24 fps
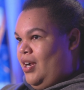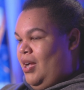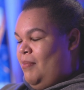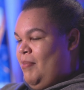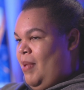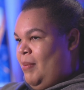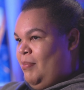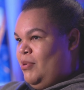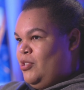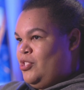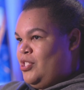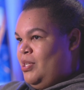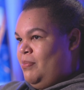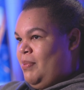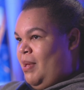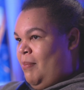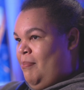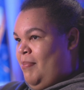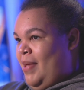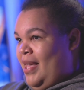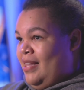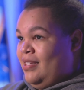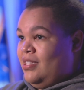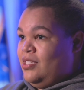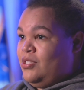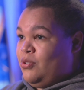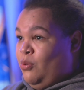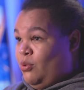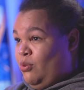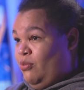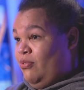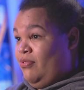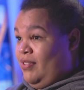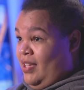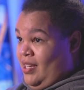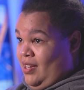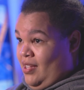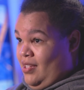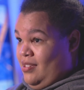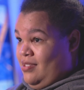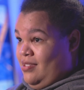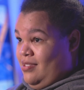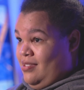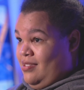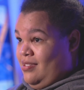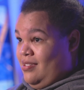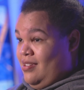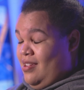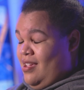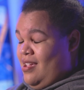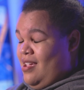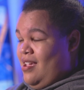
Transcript: a membership at Bally Total Fitness,